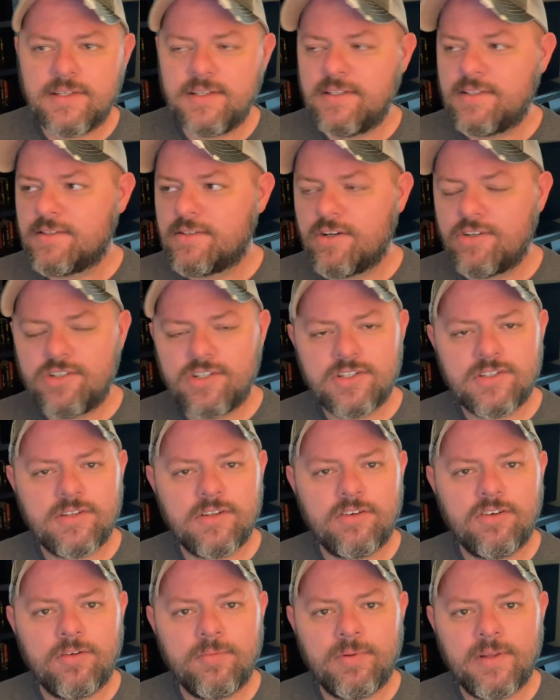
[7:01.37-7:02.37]
he searches the
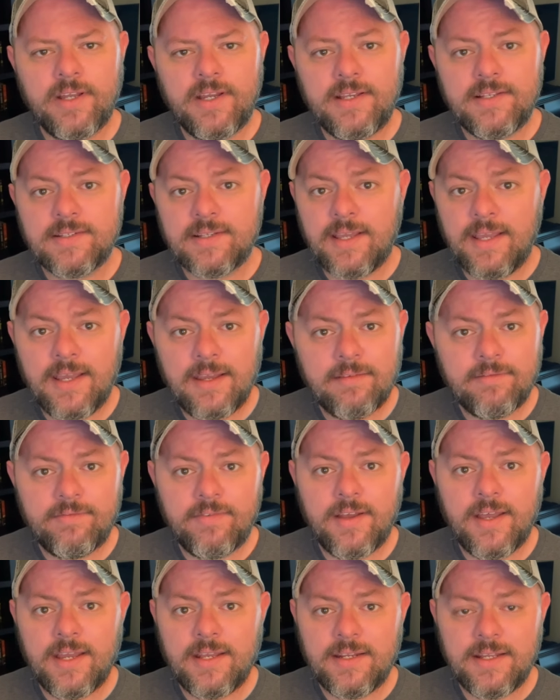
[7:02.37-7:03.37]
whole place, can't
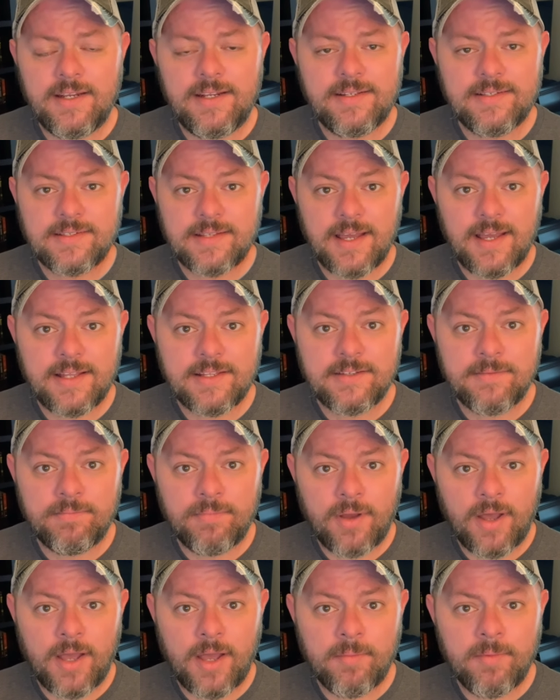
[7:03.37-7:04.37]
find any signs of
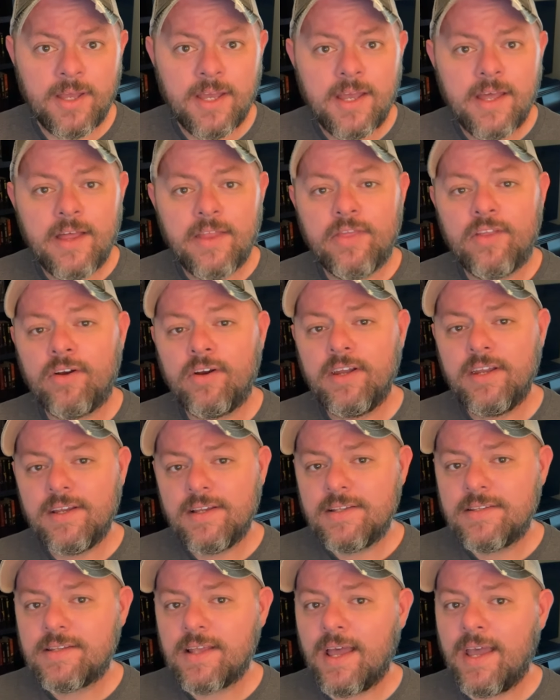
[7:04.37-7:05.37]
Bob. There
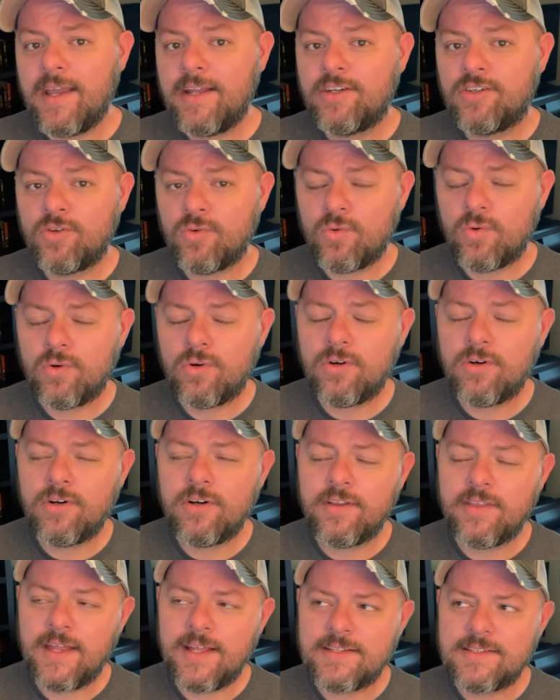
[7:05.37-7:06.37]
is a door
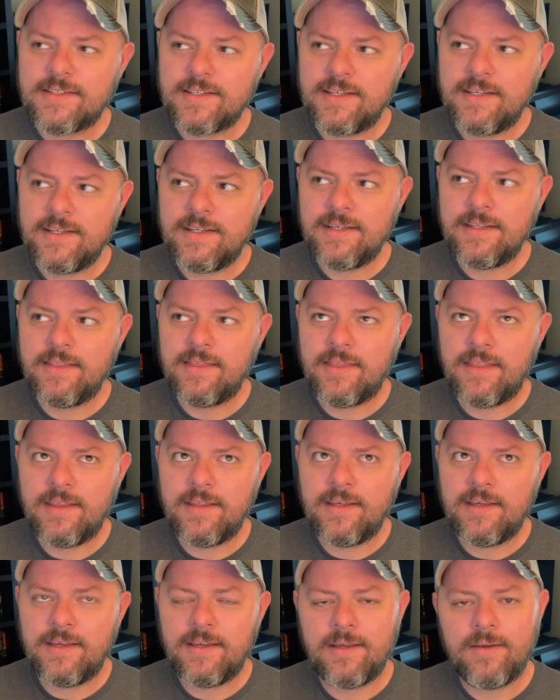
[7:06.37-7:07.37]
that's in
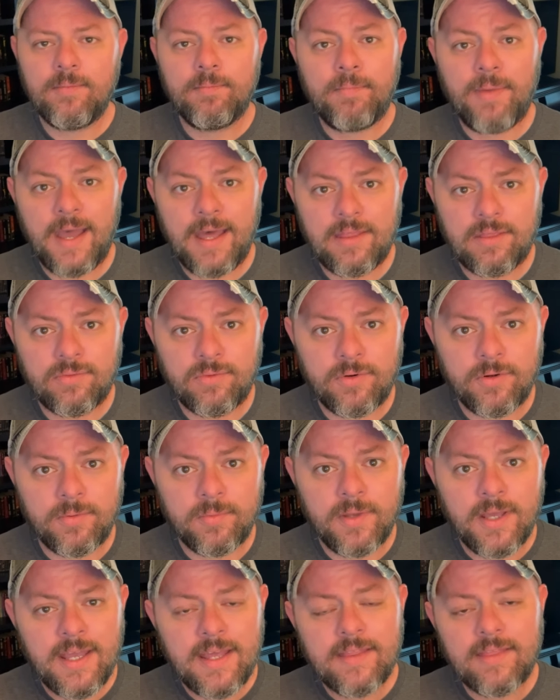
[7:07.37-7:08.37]
the bathroom
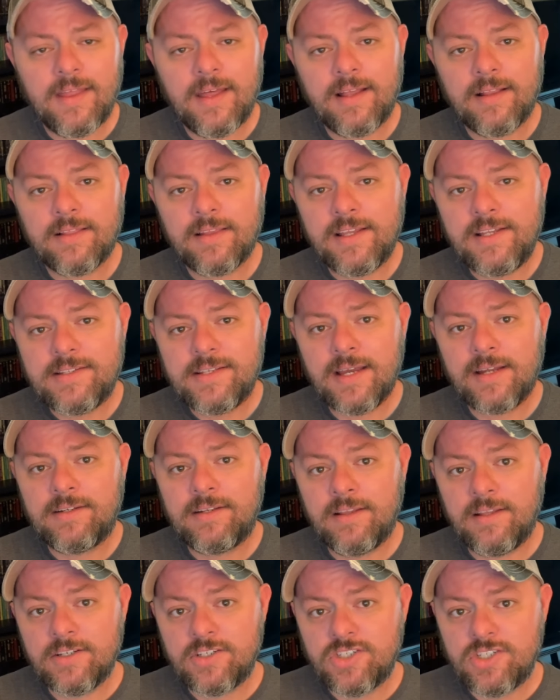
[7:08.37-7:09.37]
that leads out to
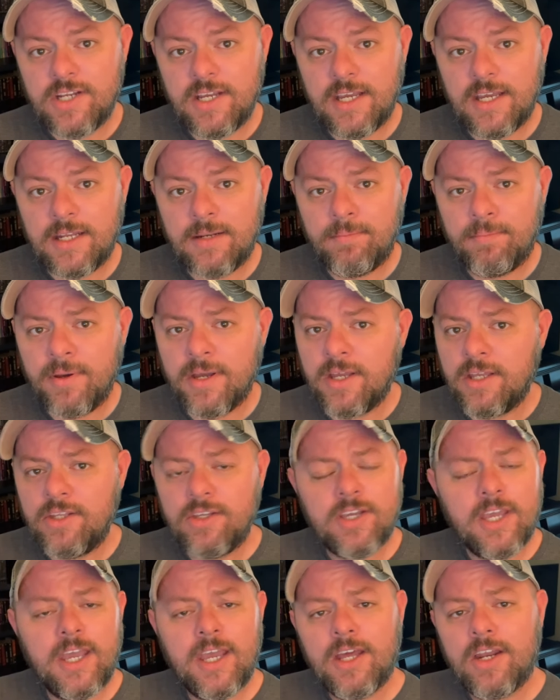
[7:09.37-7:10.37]
the shed, but you
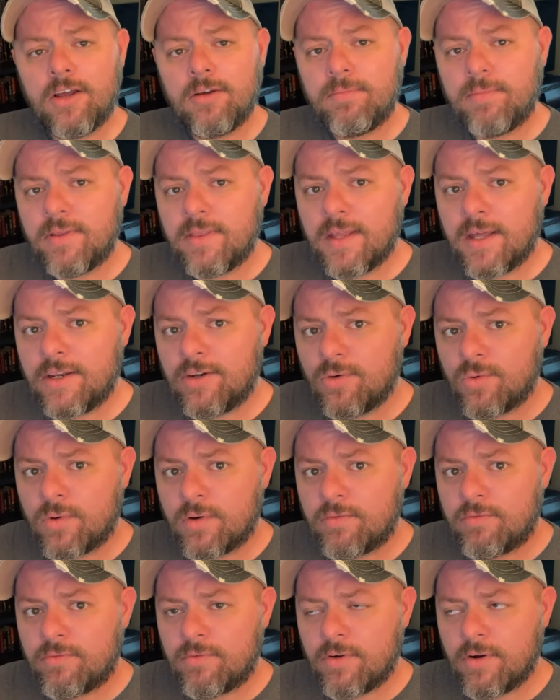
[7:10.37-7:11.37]
can't open that door
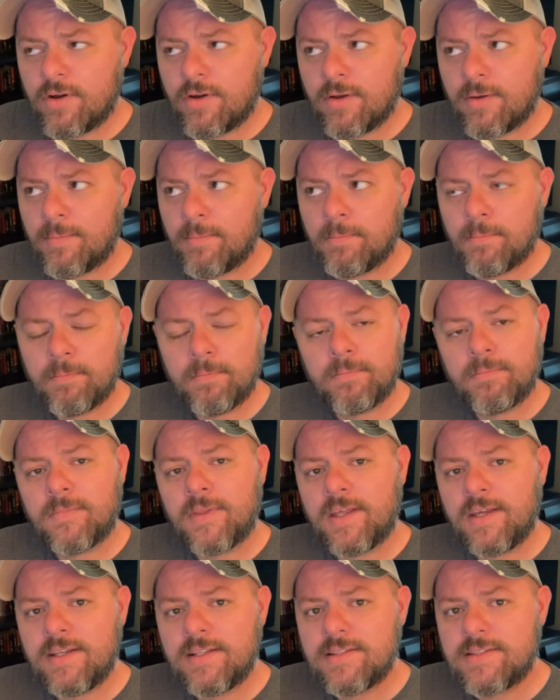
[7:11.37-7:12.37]
from the
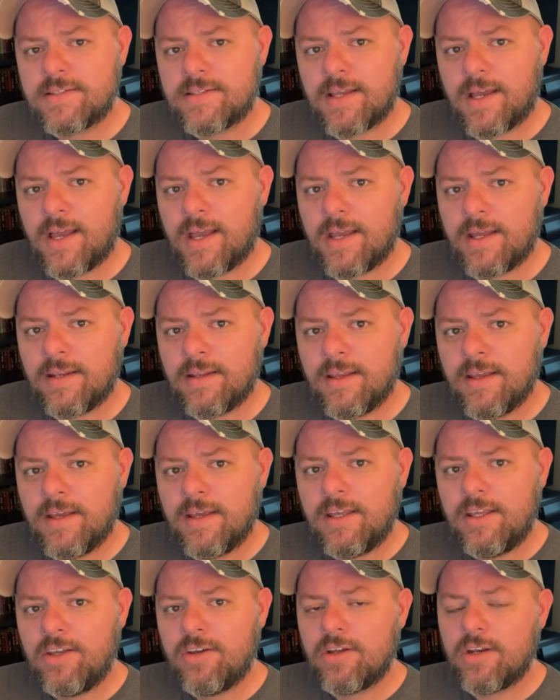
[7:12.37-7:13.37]
inside.
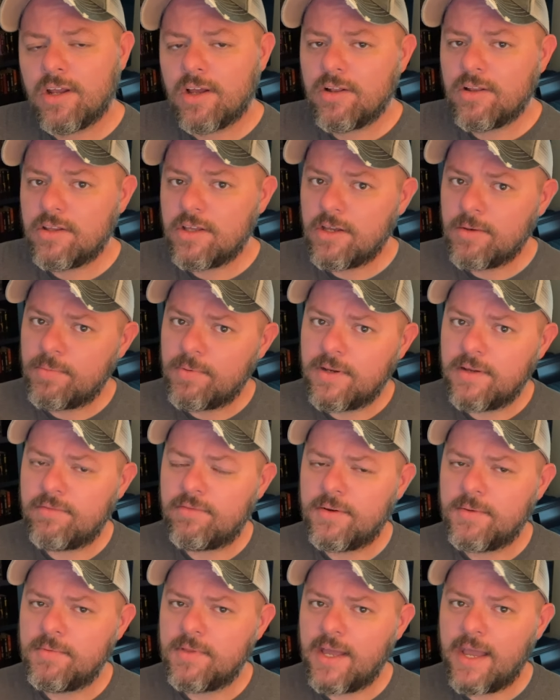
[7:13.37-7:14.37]
You can only open it
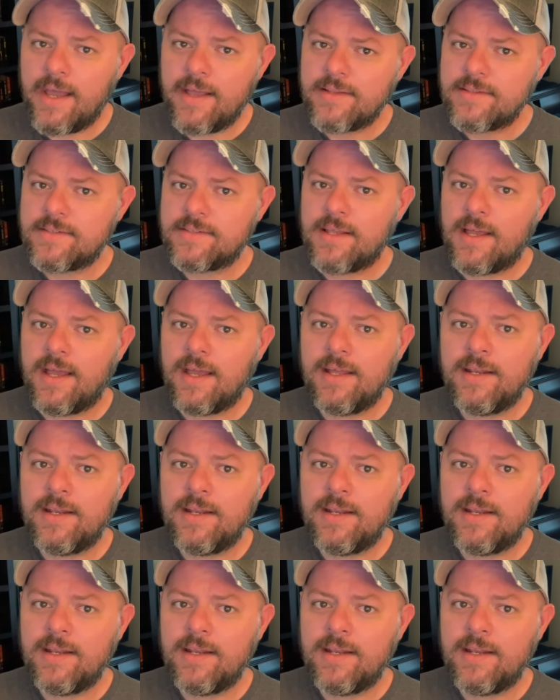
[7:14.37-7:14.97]
from the outside.